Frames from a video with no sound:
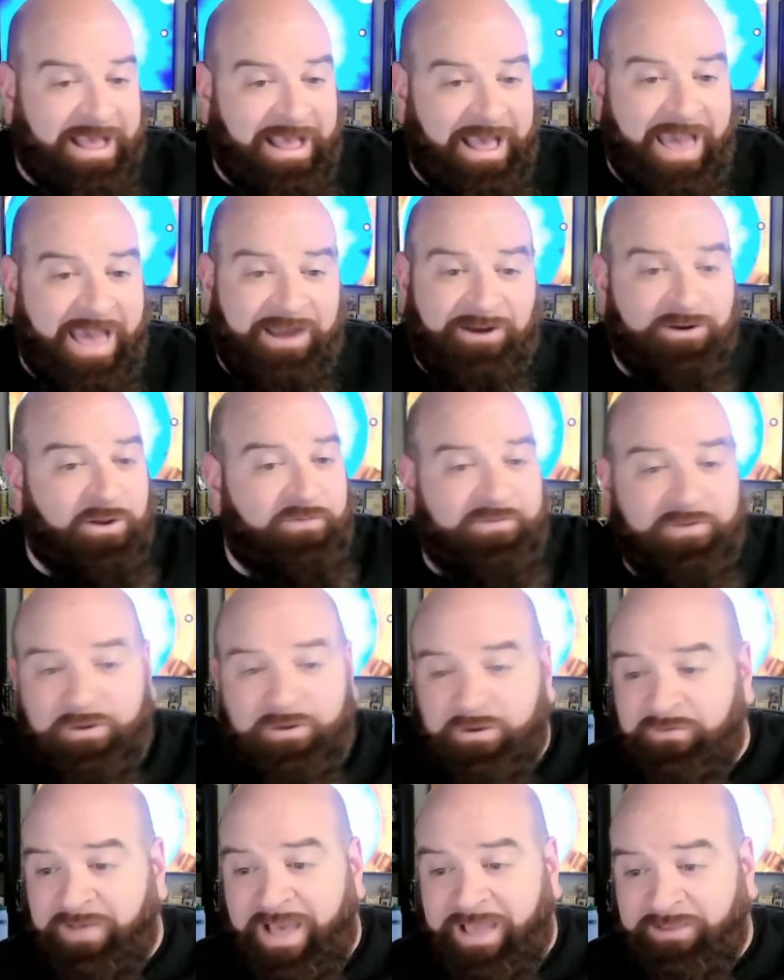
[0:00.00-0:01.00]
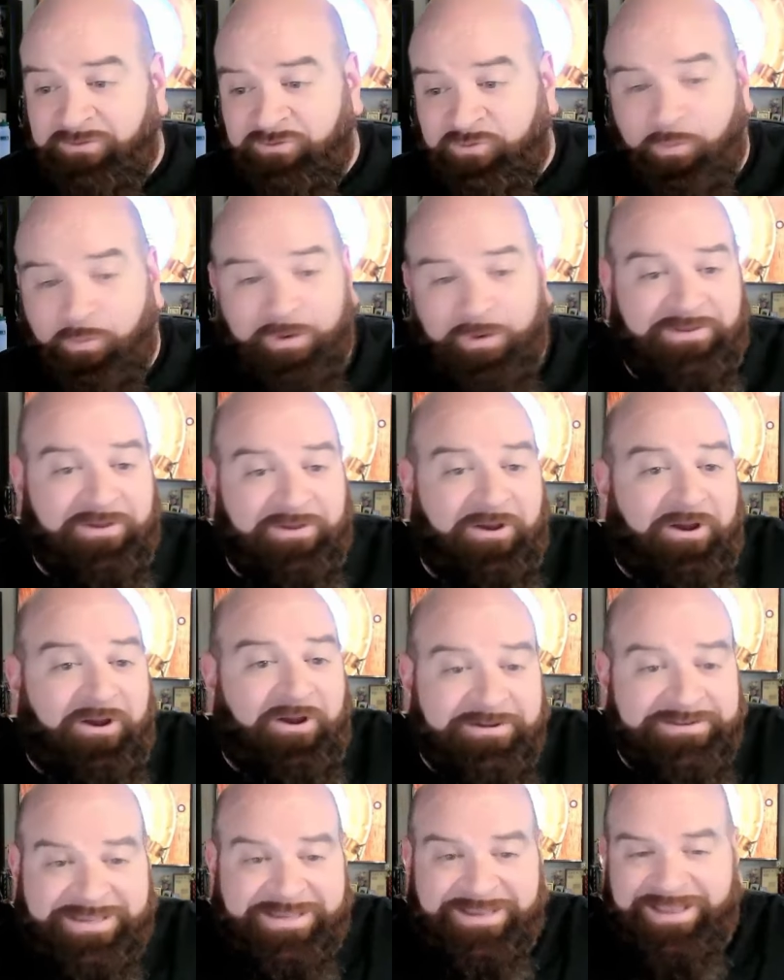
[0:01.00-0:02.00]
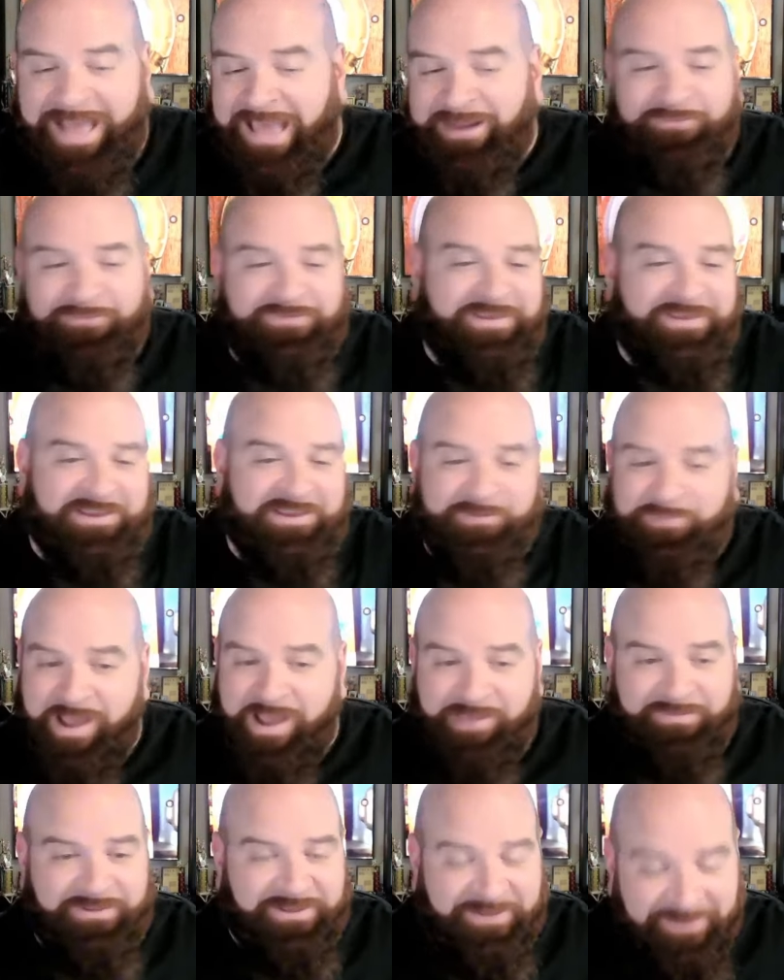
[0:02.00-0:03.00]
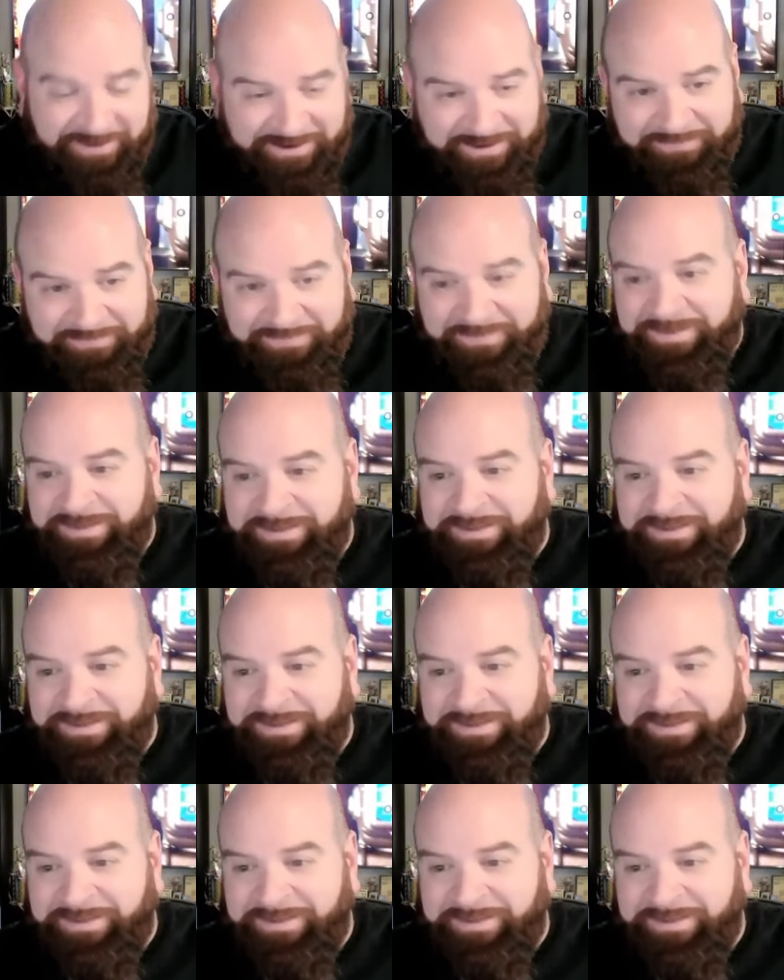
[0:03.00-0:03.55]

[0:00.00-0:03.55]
I don't know if he could have gotten 20 yards. I don't think he probably could have.